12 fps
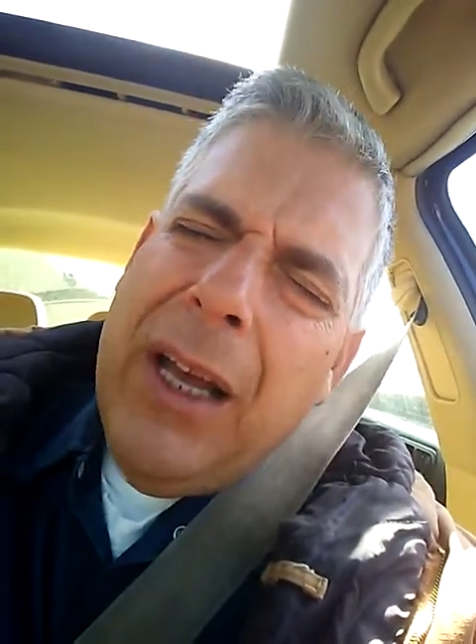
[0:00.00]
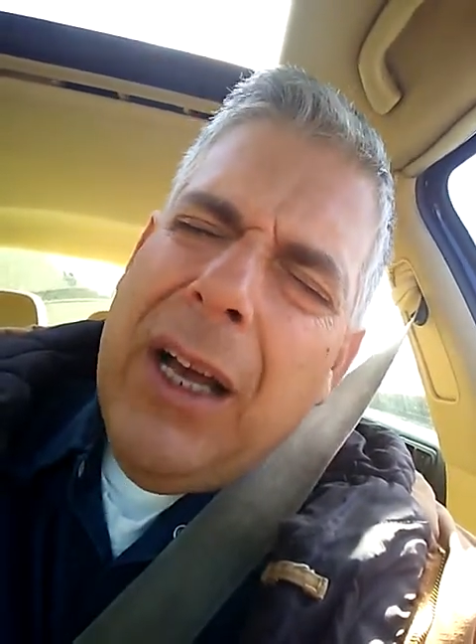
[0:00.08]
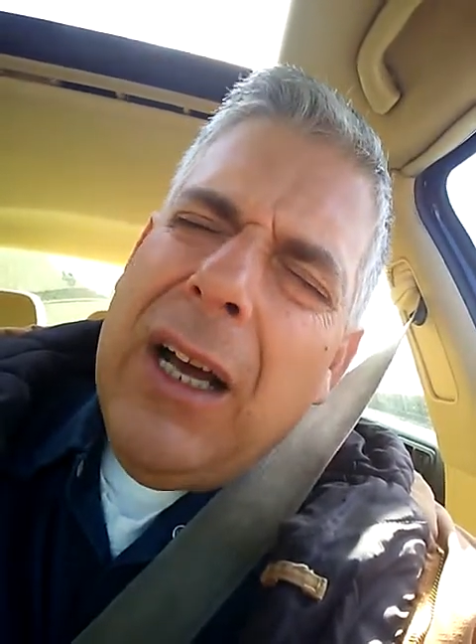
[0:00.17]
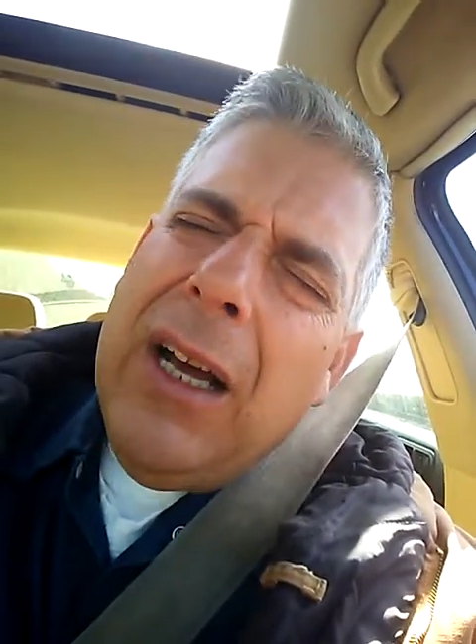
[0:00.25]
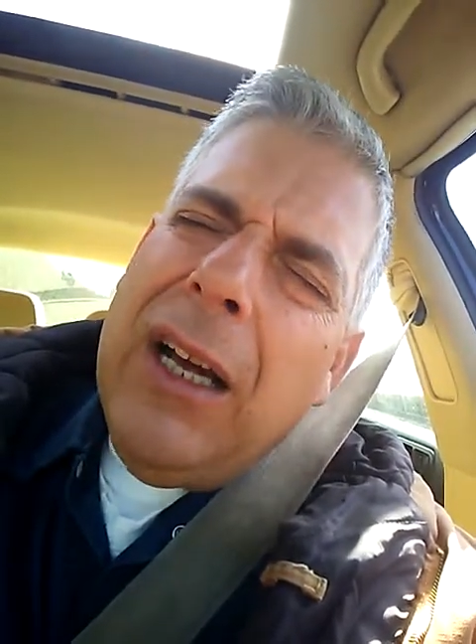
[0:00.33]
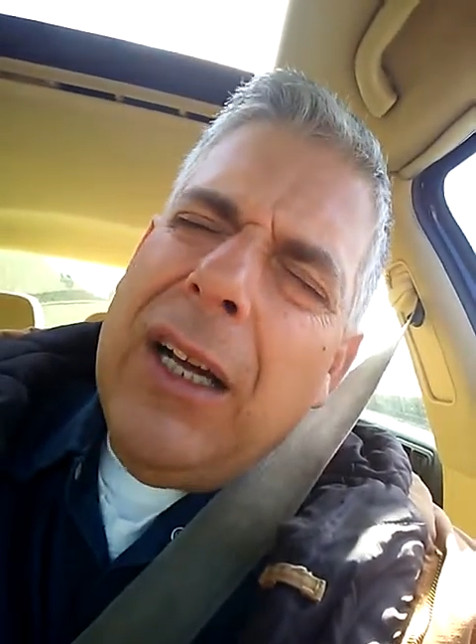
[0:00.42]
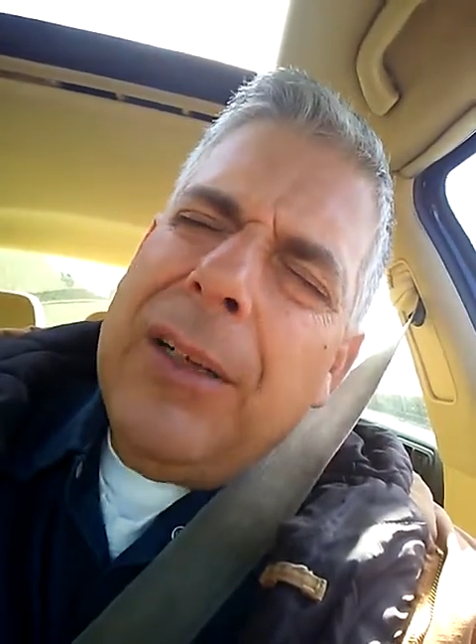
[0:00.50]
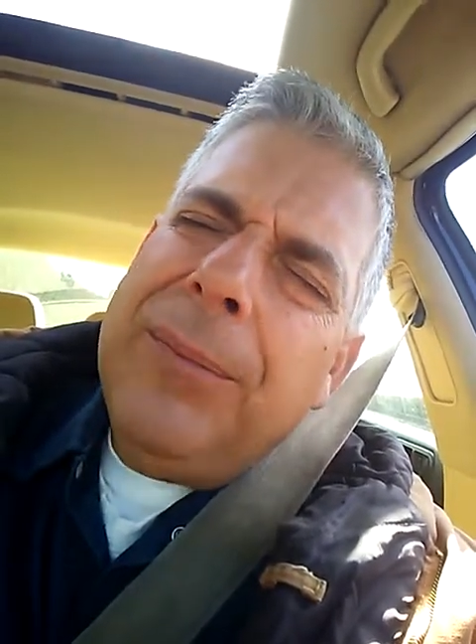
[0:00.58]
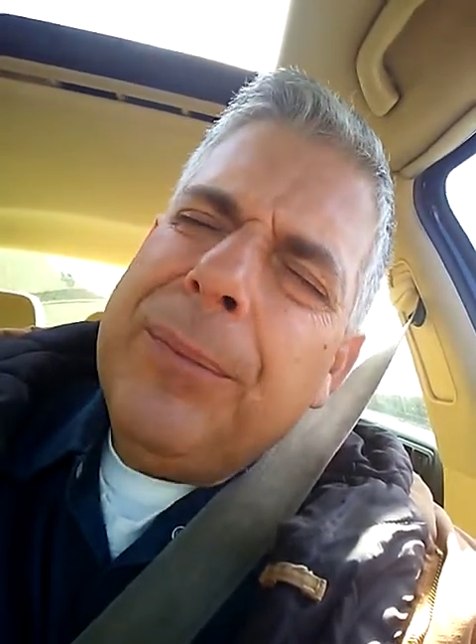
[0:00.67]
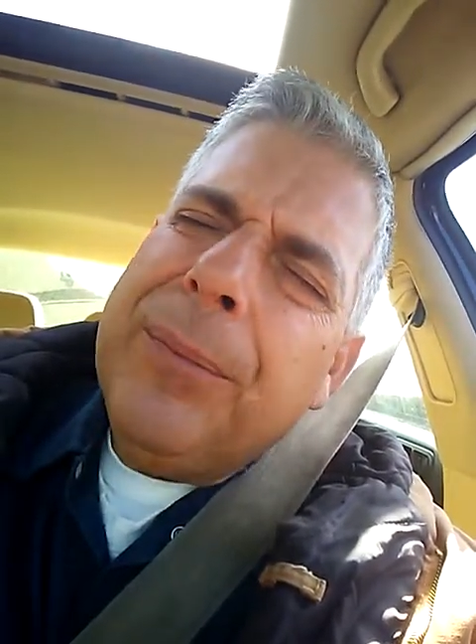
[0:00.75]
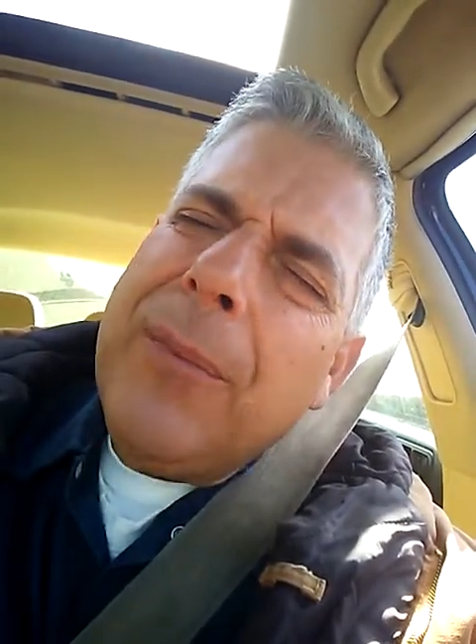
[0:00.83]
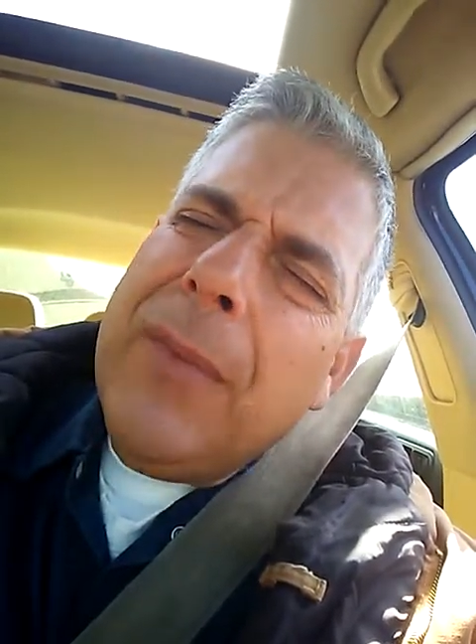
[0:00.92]
Uh,
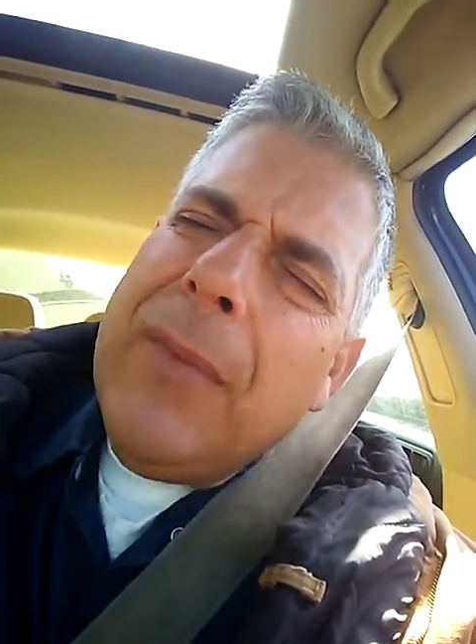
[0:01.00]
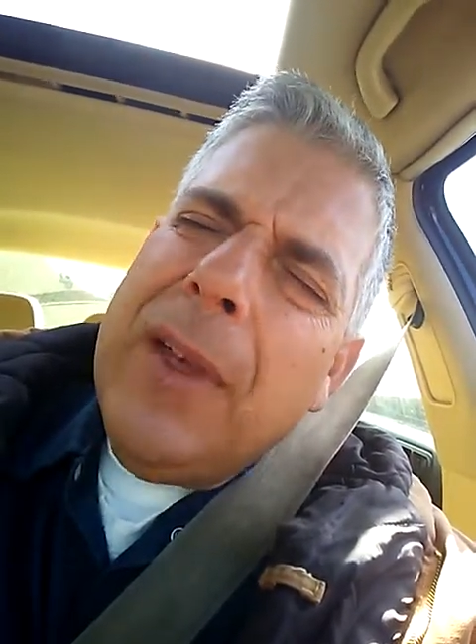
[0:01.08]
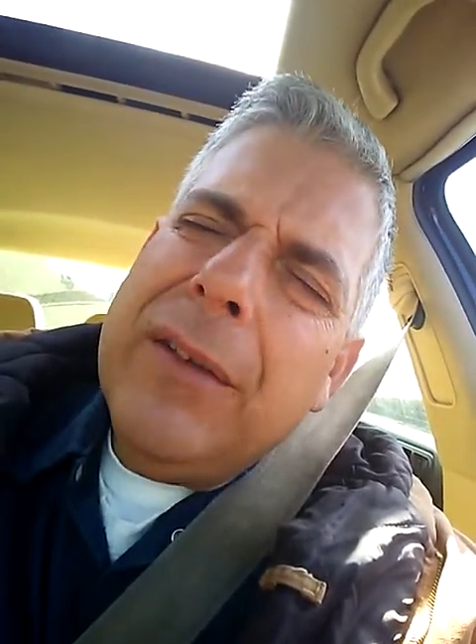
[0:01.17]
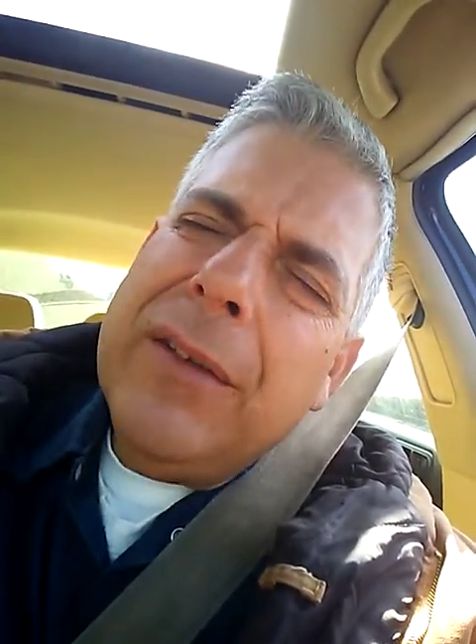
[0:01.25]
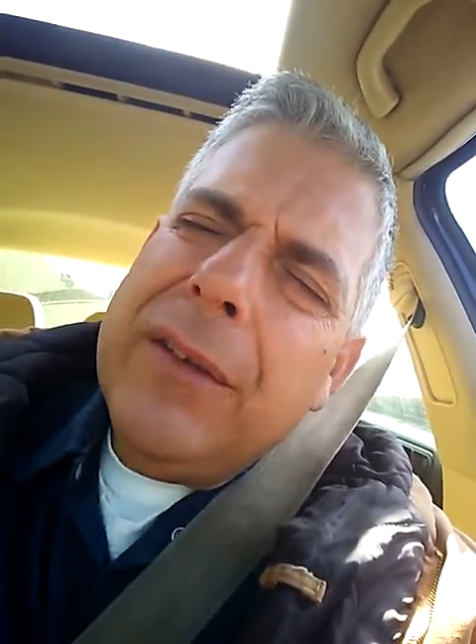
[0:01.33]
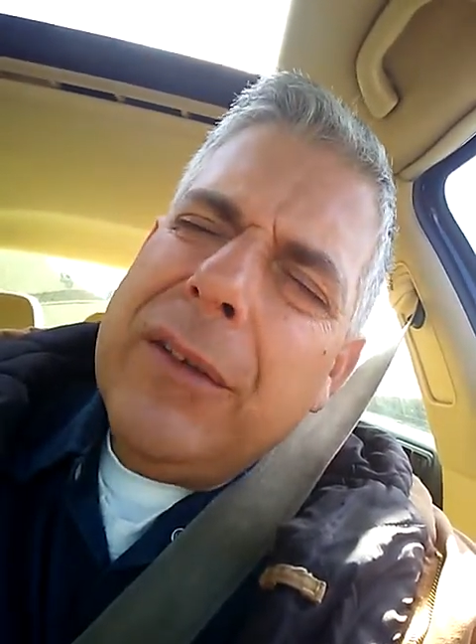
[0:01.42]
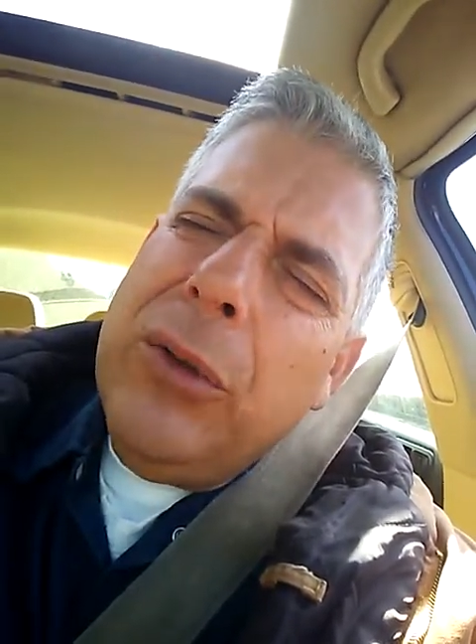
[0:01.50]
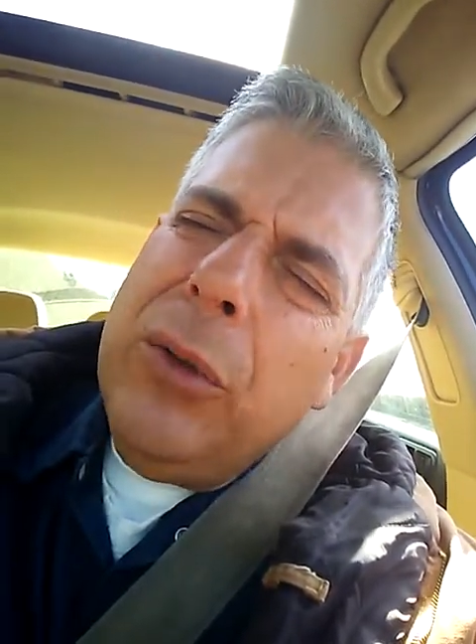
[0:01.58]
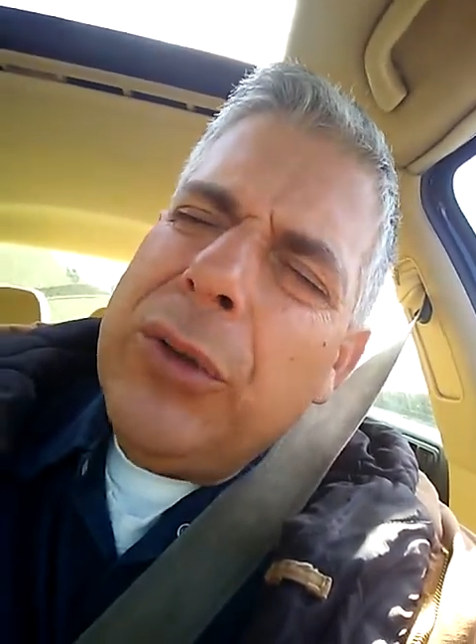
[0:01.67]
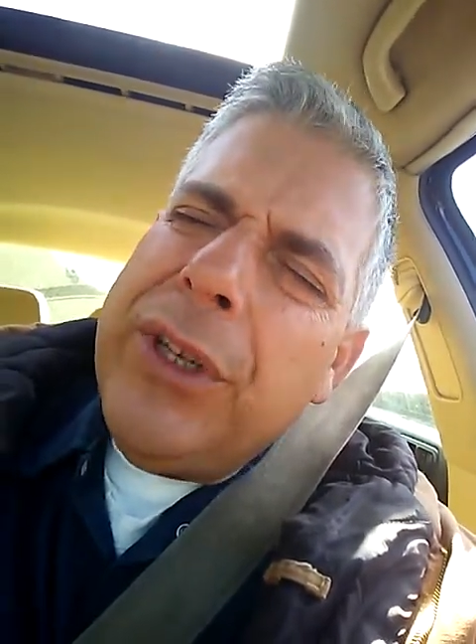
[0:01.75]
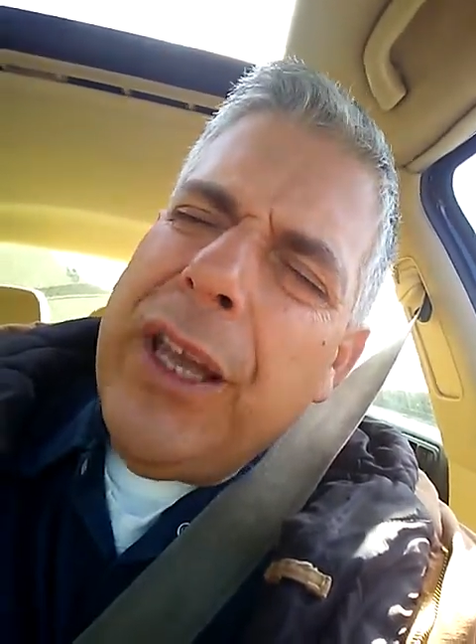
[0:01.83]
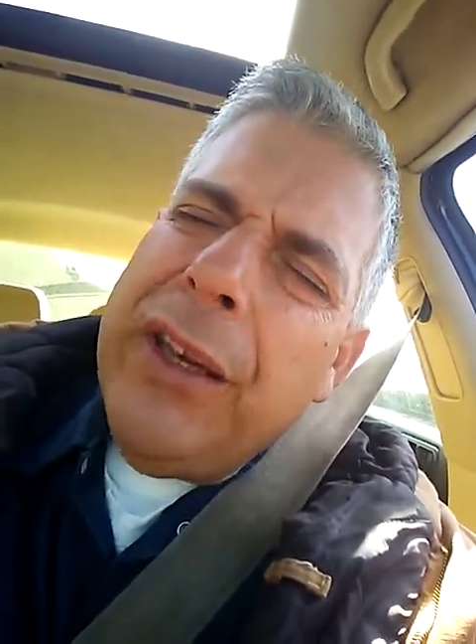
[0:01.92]

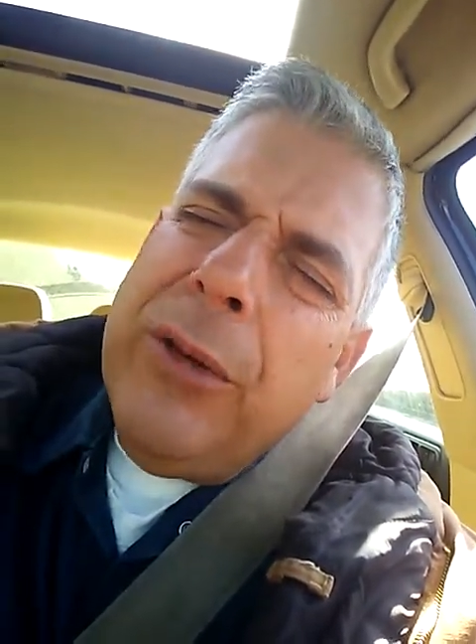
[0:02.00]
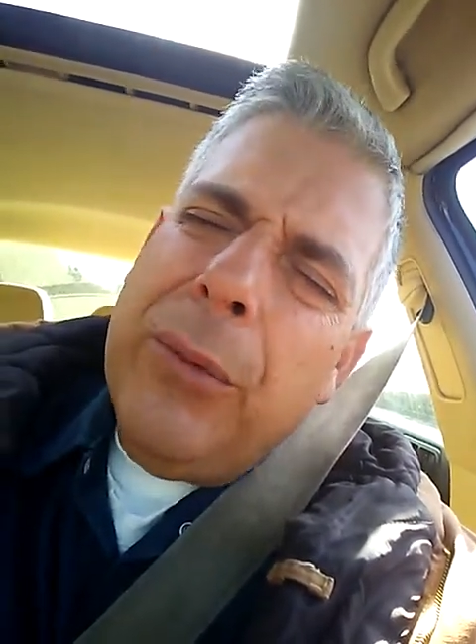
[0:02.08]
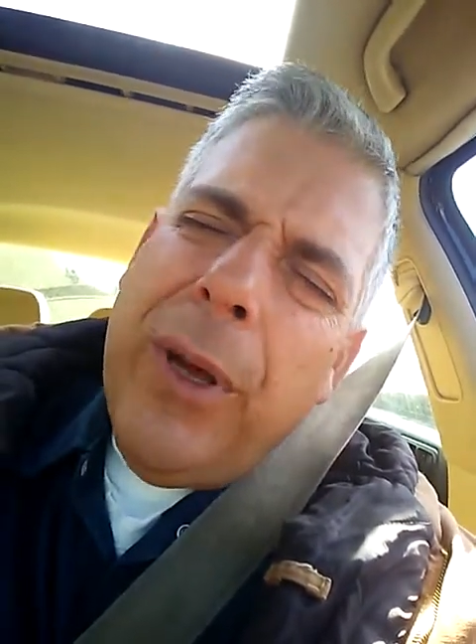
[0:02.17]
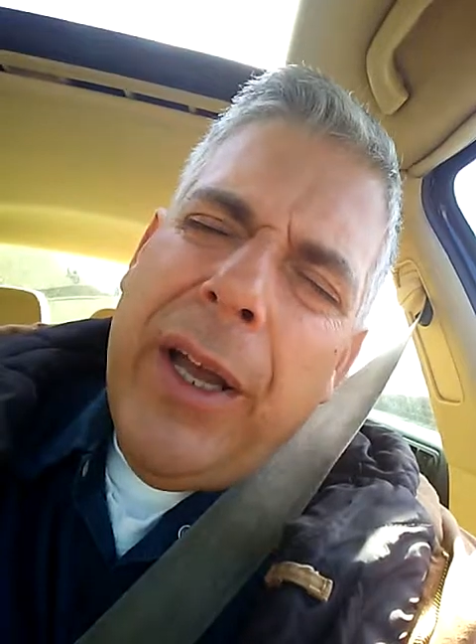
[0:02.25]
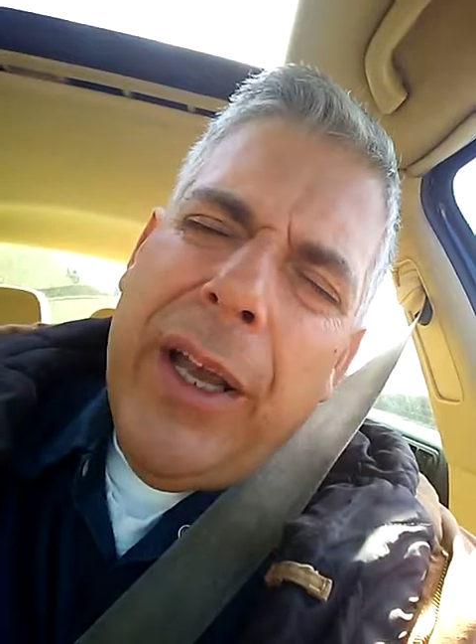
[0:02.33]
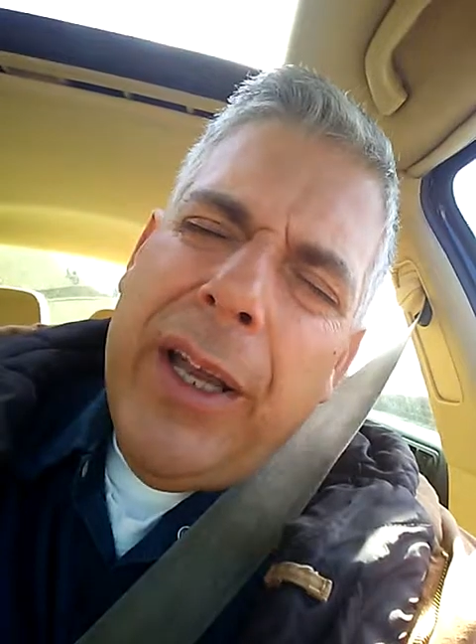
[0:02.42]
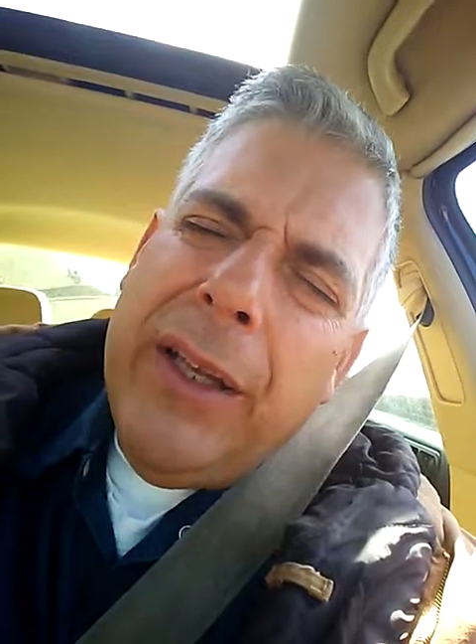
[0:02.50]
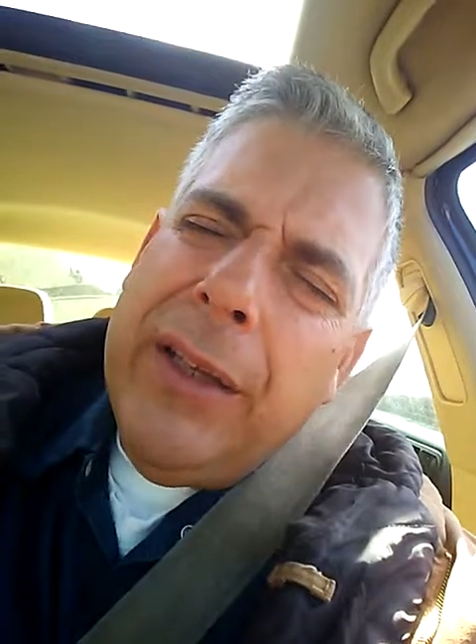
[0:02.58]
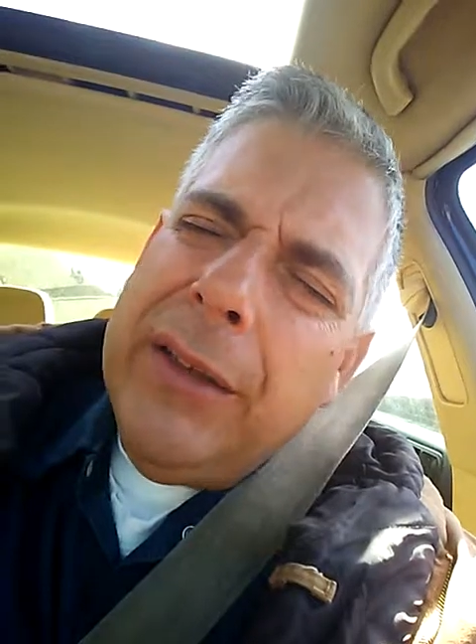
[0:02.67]
who's getting away?